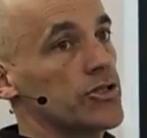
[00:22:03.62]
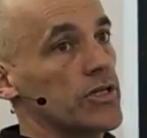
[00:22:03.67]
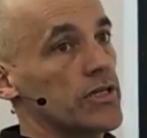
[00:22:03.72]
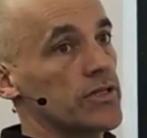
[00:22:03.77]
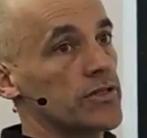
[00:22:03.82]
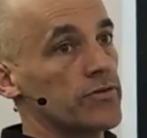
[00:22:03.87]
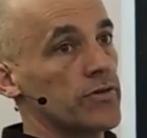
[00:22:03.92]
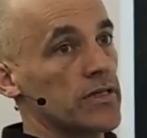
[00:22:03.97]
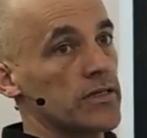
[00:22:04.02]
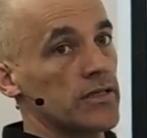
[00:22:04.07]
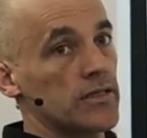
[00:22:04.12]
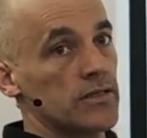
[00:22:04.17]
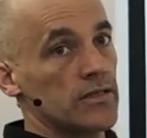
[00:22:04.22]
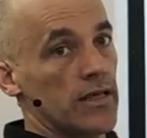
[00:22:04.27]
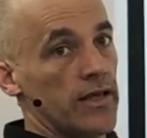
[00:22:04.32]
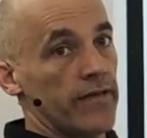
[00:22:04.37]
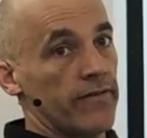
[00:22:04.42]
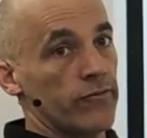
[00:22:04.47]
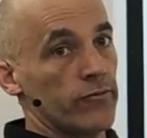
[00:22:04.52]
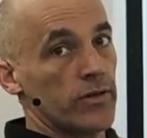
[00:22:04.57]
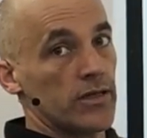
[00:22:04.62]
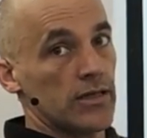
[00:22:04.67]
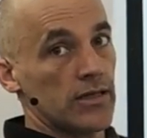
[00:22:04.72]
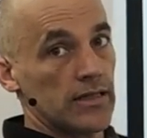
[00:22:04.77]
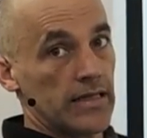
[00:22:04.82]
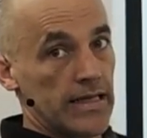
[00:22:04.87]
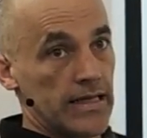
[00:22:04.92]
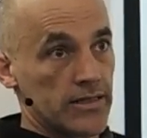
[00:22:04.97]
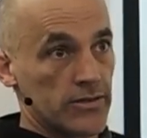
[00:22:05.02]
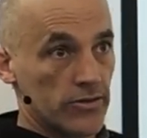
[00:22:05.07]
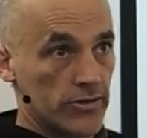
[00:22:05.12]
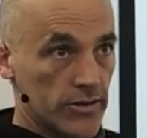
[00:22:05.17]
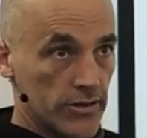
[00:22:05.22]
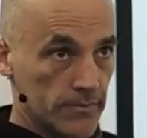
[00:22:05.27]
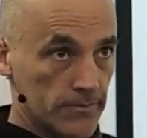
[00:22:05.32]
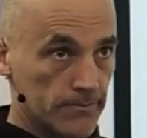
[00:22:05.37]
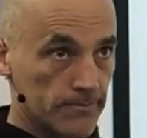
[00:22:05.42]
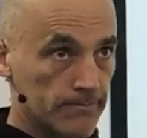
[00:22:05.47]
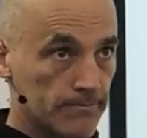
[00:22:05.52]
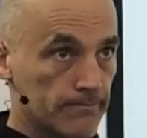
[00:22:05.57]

shear stress is F with a little s on it.